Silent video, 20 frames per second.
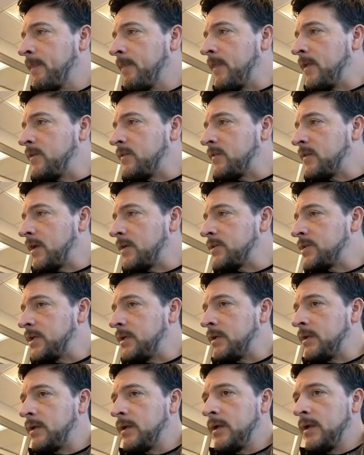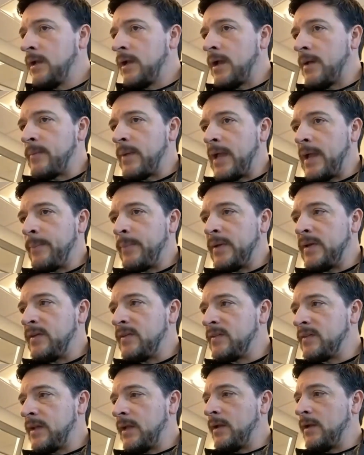this session. I'm happy to
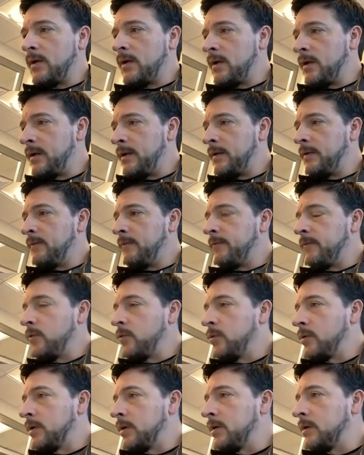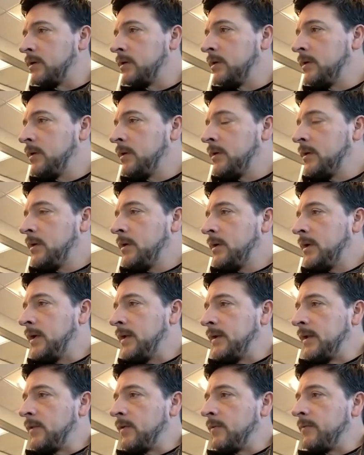stay on for
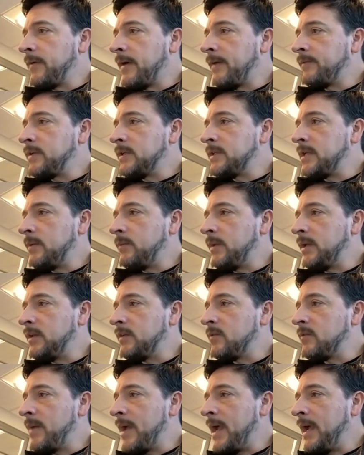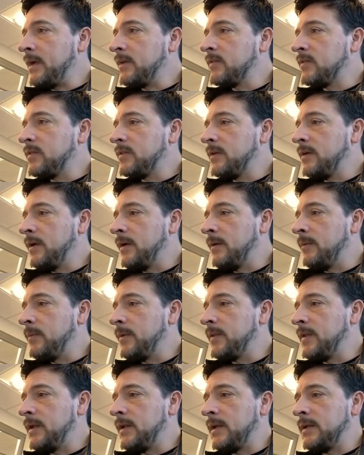another 5 to 10 minutes max,
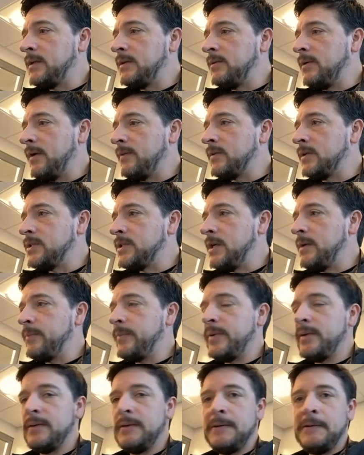but then I do have to jump.